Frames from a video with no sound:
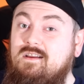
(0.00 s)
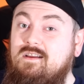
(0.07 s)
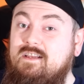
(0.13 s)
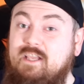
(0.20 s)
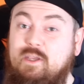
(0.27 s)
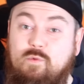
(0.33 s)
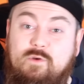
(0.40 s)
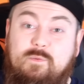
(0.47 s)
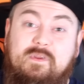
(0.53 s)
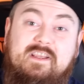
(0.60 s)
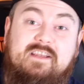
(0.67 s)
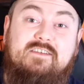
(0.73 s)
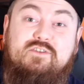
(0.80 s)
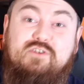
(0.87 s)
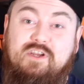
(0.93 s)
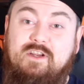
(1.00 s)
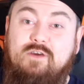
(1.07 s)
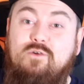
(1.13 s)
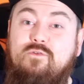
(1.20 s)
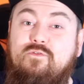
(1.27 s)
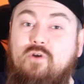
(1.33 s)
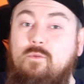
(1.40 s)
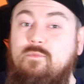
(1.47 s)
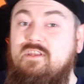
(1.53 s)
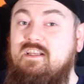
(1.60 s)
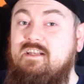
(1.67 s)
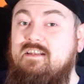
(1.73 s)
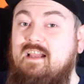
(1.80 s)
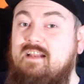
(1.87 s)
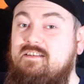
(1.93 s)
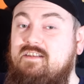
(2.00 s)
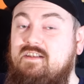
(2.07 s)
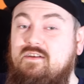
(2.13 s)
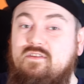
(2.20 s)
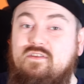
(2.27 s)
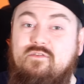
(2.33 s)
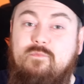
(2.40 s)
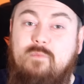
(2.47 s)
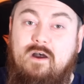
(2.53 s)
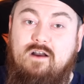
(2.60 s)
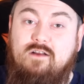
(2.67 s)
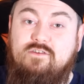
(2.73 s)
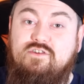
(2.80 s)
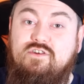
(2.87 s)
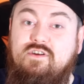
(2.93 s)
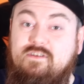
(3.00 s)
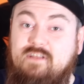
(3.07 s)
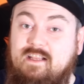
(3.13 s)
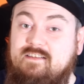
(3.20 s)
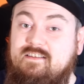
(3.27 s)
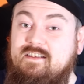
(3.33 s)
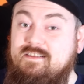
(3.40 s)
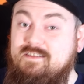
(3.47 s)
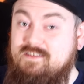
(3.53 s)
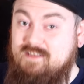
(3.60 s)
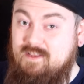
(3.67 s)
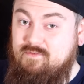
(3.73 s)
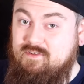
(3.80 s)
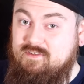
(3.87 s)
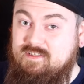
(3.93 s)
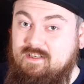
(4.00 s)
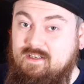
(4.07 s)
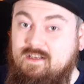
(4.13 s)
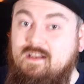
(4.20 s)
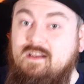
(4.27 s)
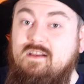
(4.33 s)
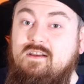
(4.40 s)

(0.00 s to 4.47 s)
He would be in jail from the 19th of March 1970